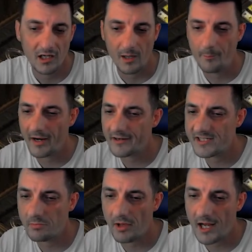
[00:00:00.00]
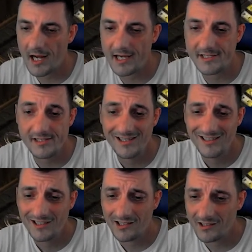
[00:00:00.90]
Buried supplies,
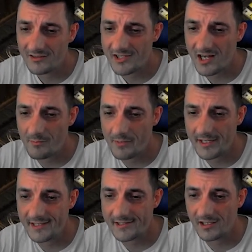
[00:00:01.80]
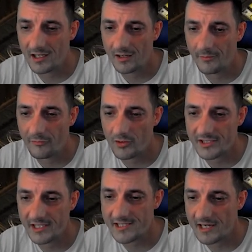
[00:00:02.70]
clear zombies.
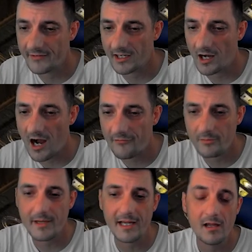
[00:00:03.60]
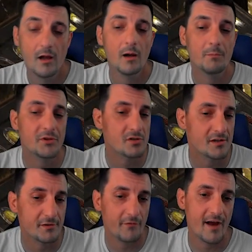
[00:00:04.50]
Unfortunately, he doesn't have any to offer me, but there's
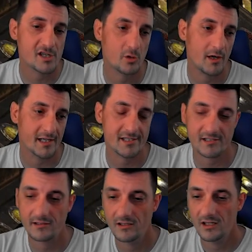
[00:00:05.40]
also fetch quests.